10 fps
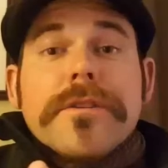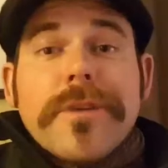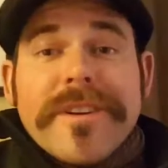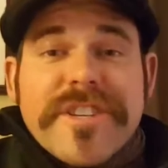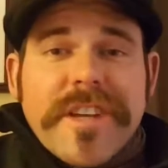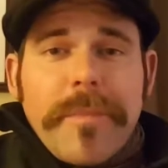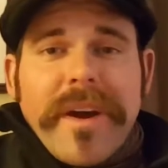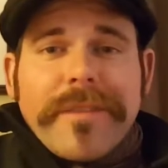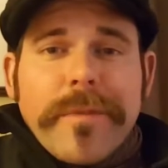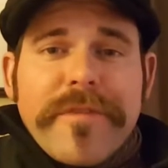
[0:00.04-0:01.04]
So I just got
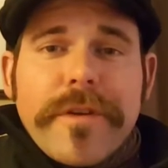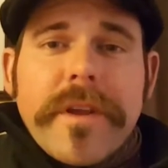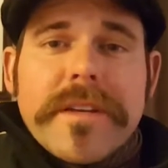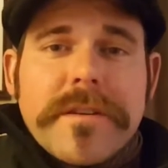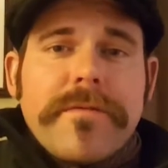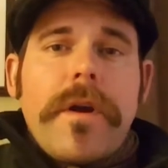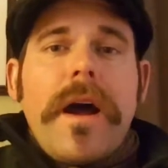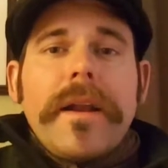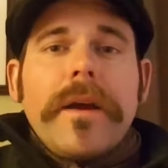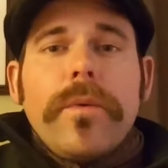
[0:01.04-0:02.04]
back from a few days of
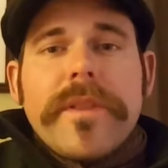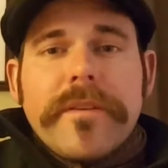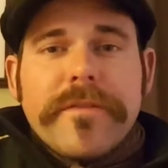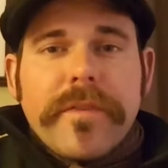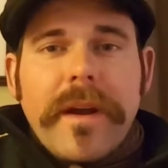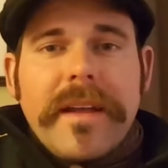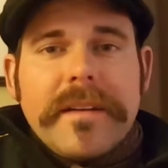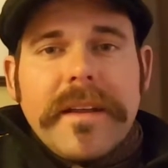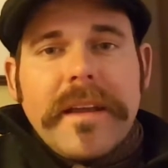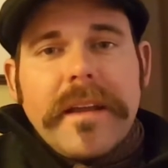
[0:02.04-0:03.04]
riding with a
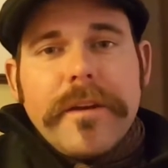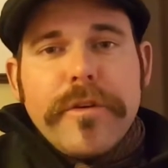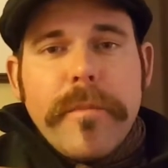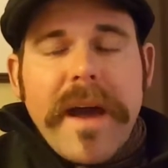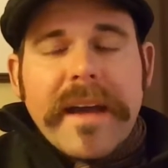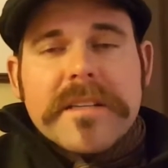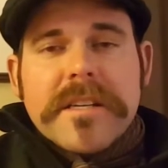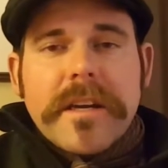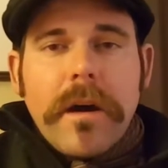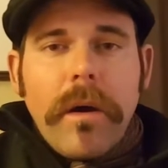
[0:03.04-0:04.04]
friend in New
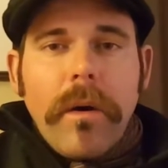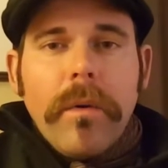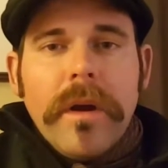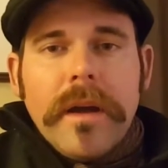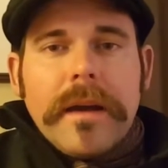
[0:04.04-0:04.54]
Mexico.